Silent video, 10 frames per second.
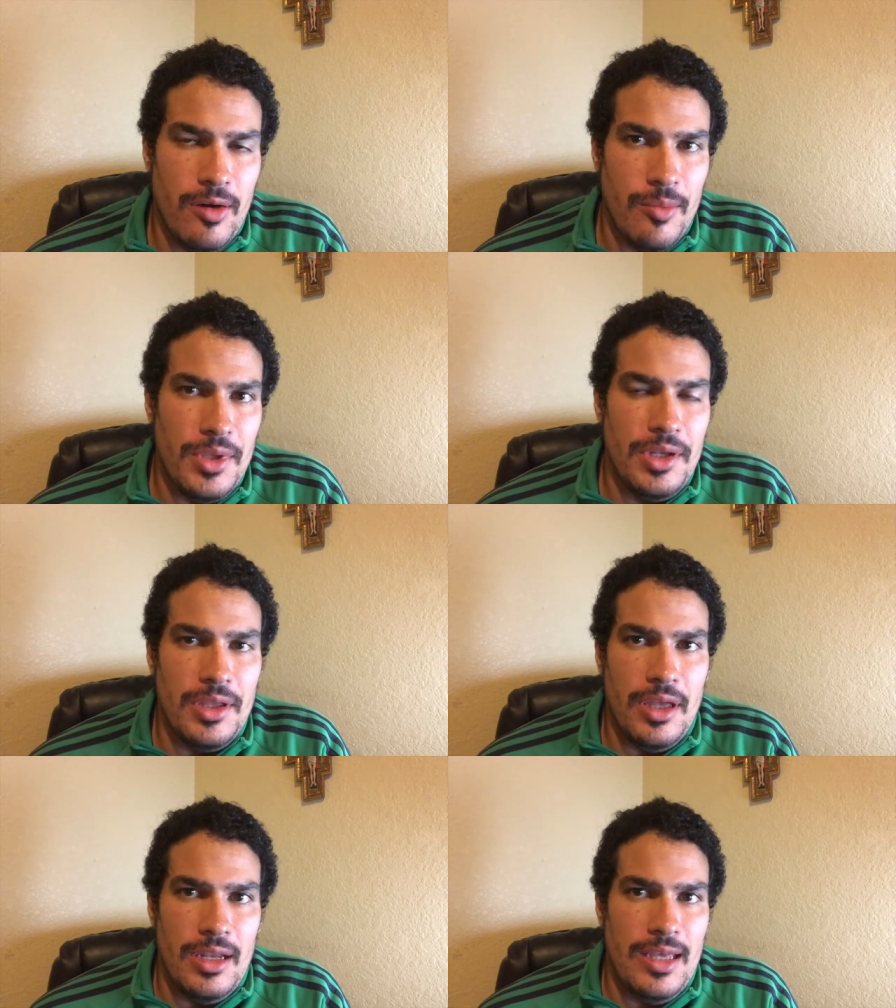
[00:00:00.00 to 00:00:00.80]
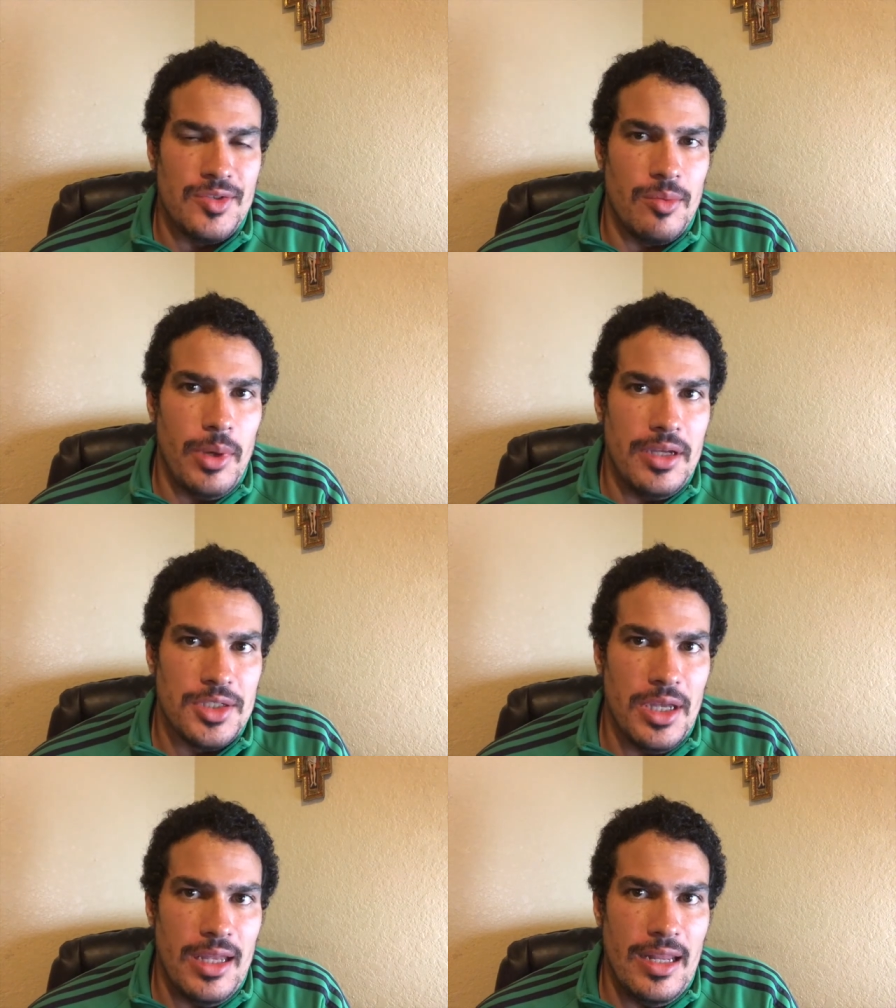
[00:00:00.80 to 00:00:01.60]
Armenia and
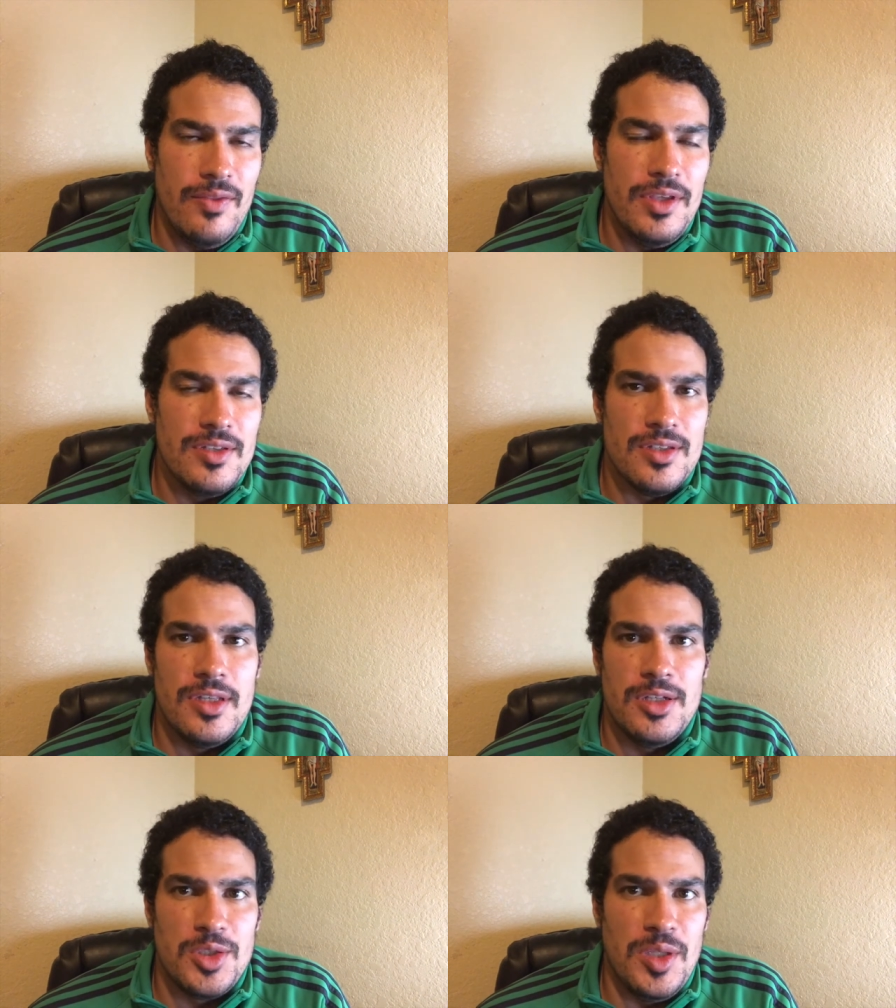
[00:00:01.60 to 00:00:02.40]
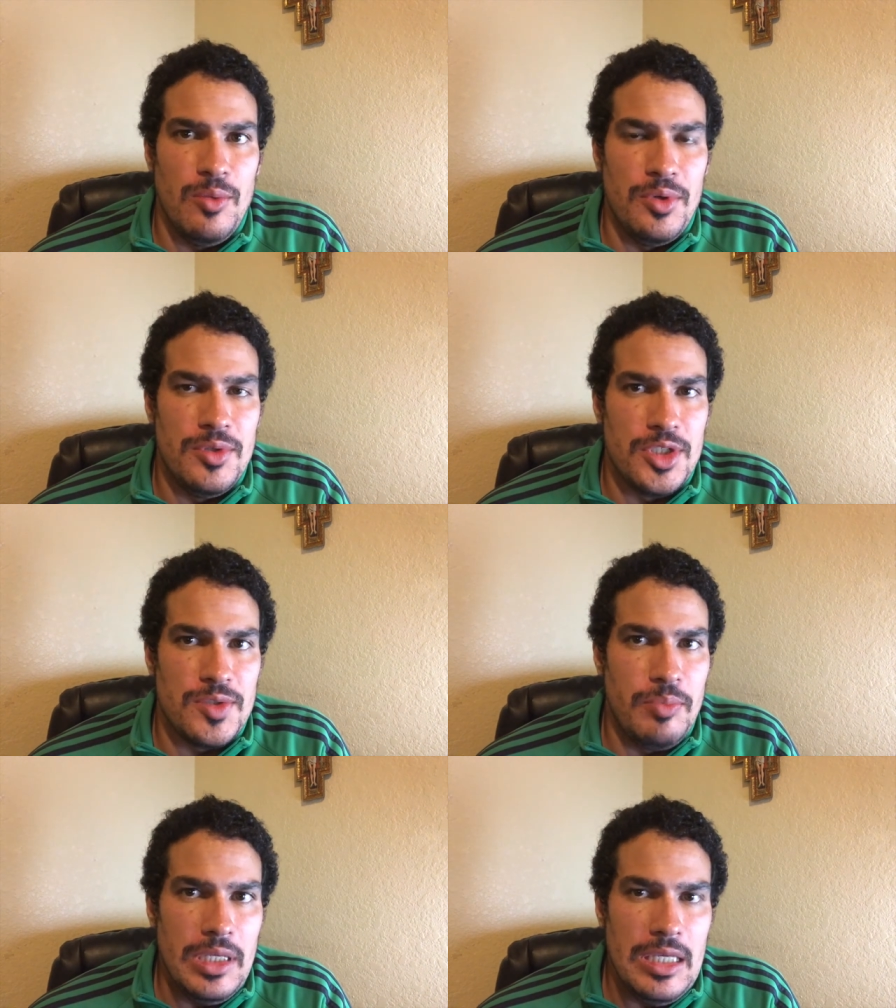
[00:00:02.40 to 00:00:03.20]
Azerbaijan, and these essentially would
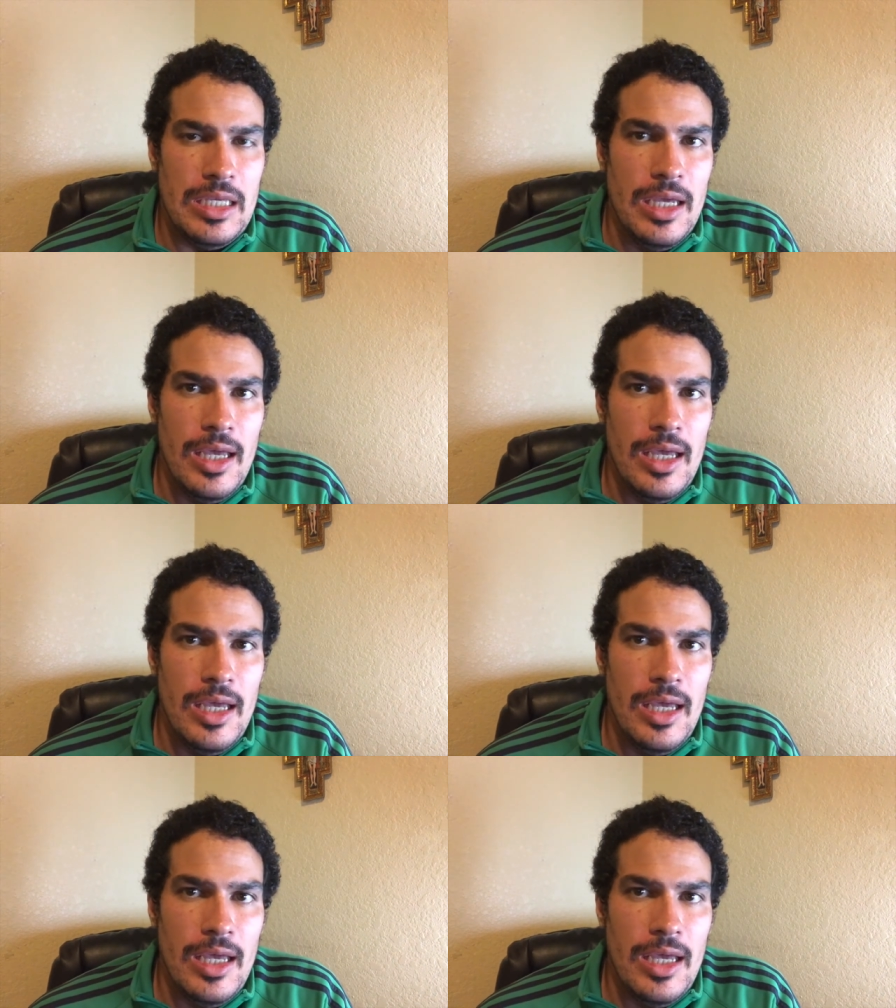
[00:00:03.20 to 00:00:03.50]
just be